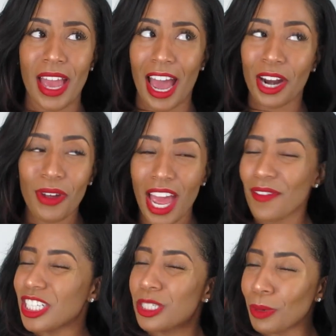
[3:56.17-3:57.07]
I don't have
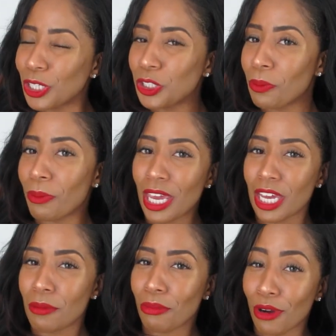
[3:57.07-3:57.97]
a special
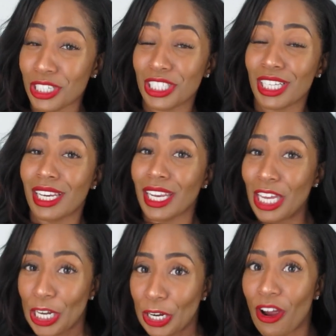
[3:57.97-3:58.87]
makeup brush
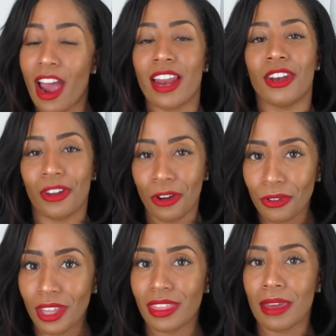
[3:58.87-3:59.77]
cleaner. I know
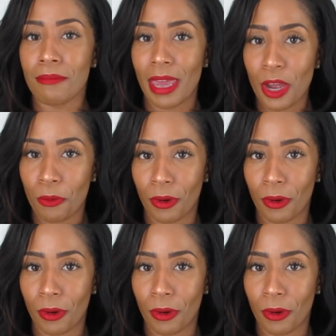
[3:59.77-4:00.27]
that they make